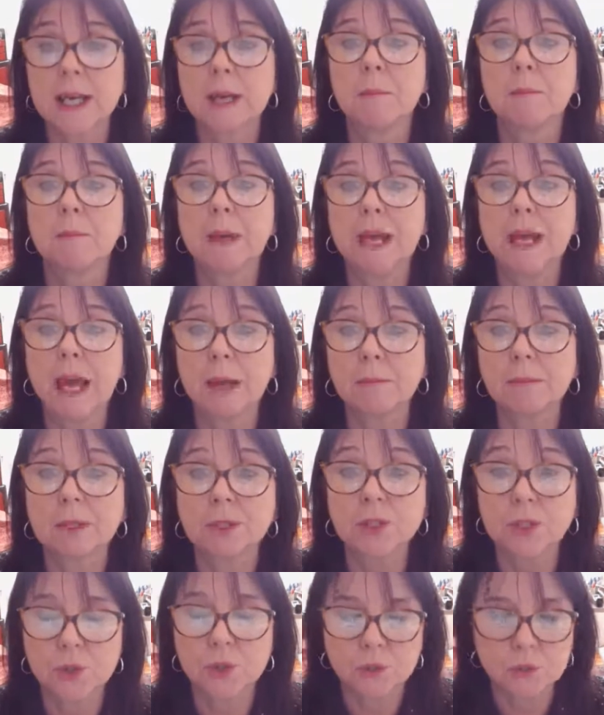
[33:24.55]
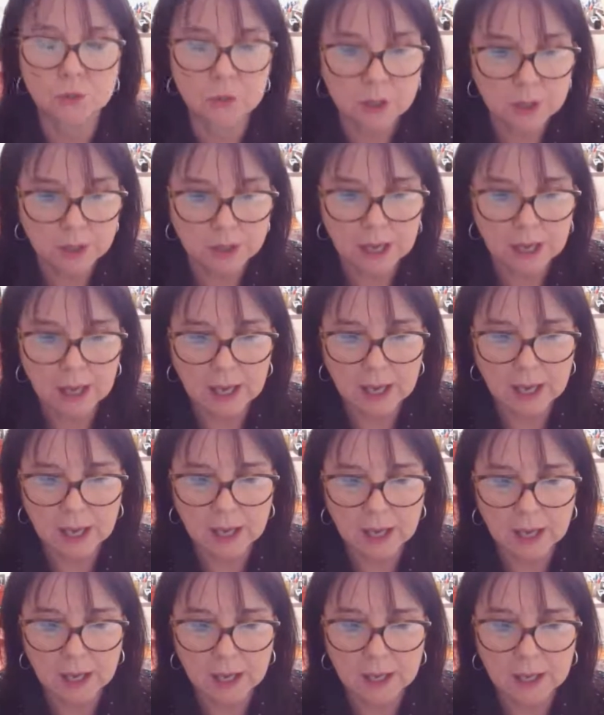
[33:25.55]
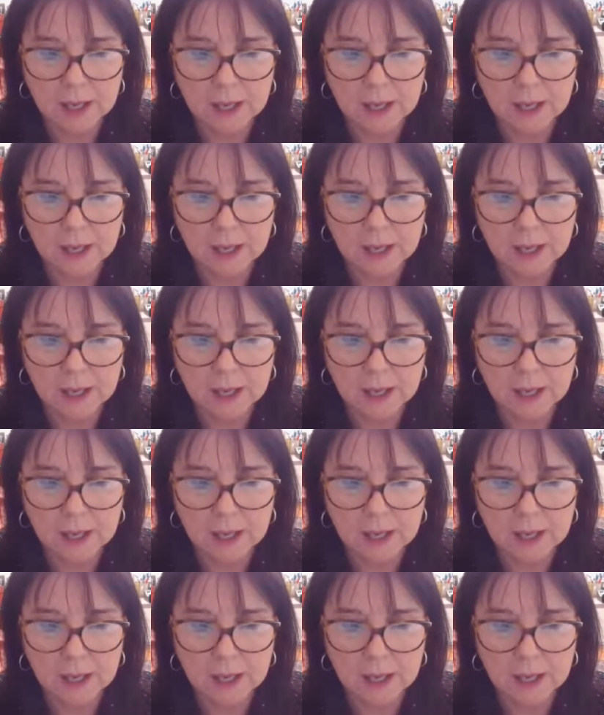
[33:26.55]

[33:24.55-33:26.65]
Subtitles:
Being able to try